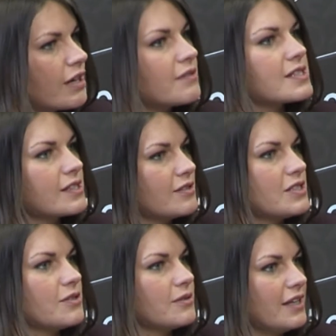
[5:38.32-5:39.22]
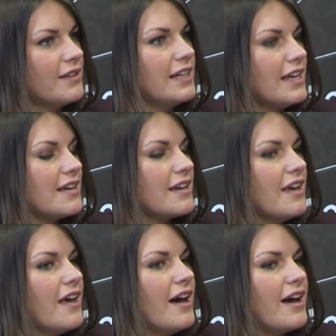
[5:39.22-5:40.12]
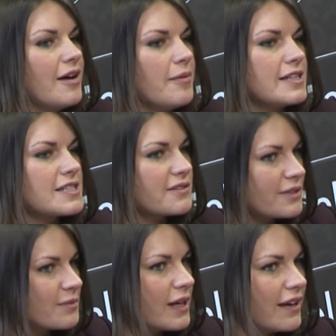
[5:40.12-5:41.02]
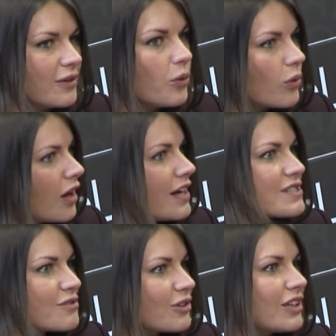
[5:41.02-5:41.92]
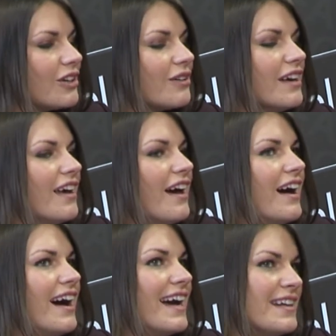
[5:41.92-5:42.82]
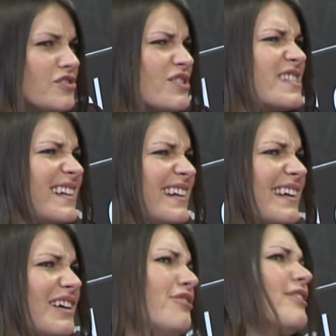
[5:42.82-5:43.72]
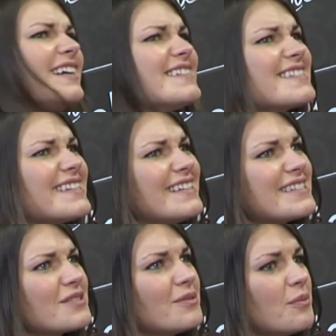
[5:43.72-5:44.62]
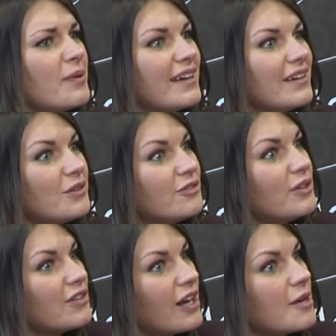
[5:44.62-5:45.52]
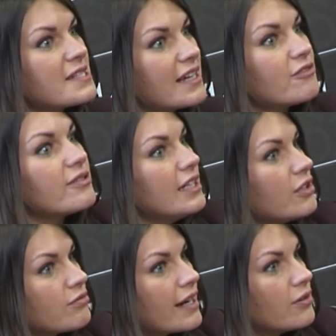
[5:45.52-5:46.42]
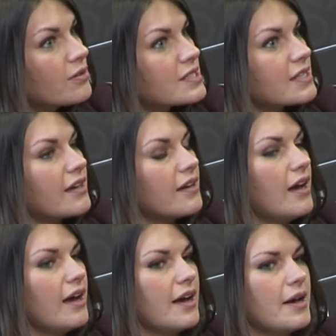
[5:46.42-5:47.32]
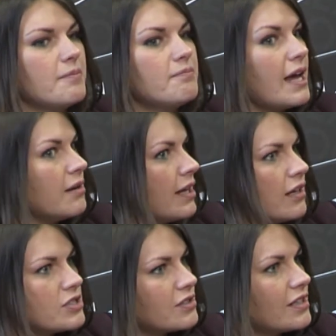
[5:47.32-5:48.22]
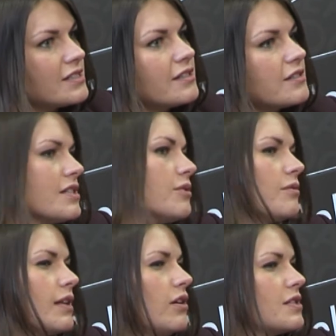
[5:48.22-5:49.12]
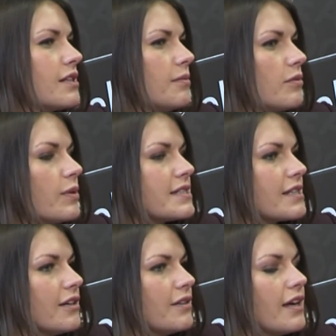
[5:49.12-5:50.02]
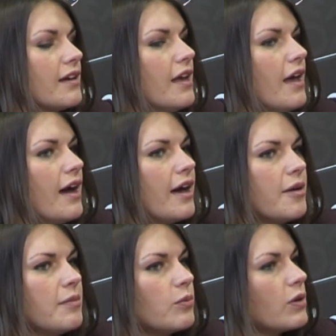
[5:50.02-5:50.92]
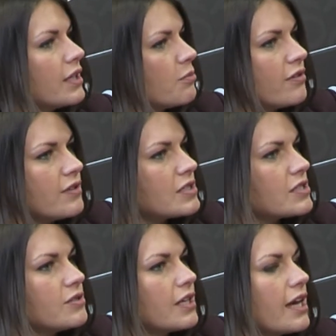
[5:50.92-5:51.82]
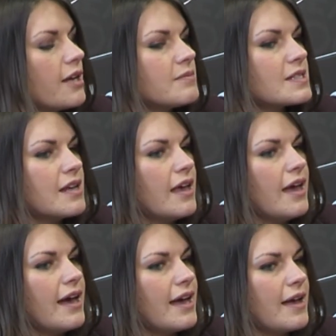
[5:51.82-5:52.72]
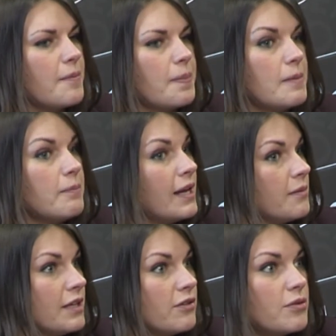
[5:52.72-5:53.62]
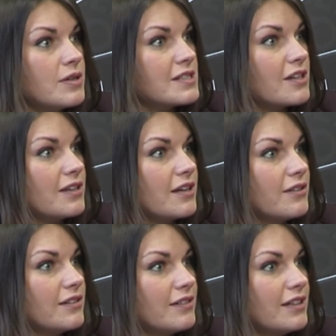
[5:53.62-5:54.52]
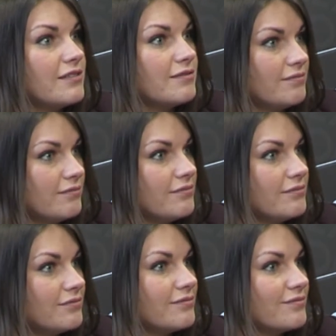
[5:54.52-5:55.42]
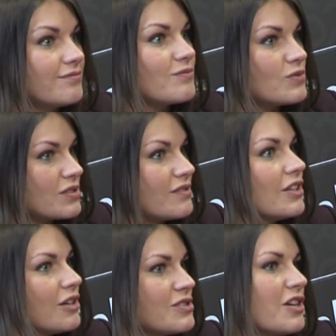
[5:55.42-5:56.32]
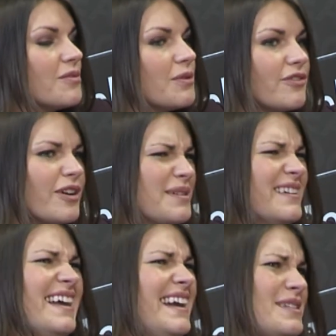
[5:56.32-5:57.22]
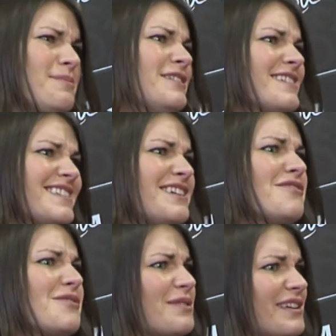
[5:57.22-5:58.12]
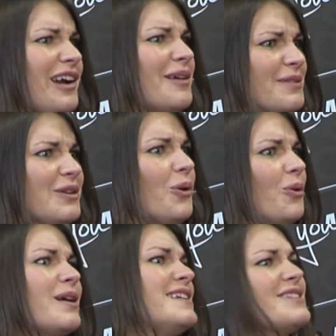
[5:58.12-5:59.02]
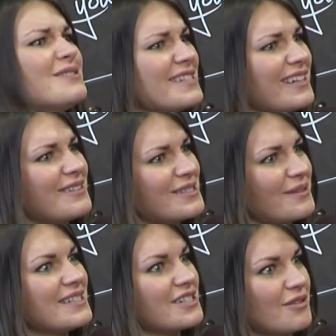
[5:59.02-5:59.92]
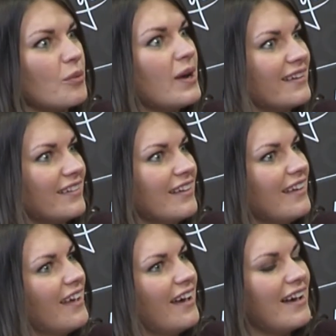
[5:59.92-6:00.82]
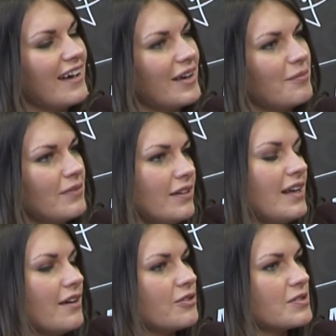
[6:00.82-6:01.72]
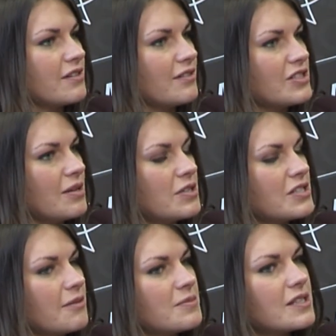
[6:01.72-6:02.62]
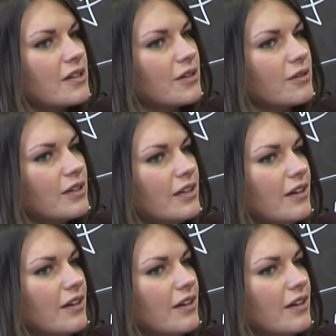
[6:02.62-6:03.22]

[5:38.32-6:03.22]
ground to go to in the league. It's the one where all eyes are on you. And interestingly enough, it's the one where an awful lot of clubs have really good records there. Ballymallard United, until they lost a couple of weeks ago there, had won their previous two games. Ballymena always go there and you know, turn them over. I mean, Lisbon Distillery were the club that always used to go to Windsor and win. And now, of course, they're in the Championship. So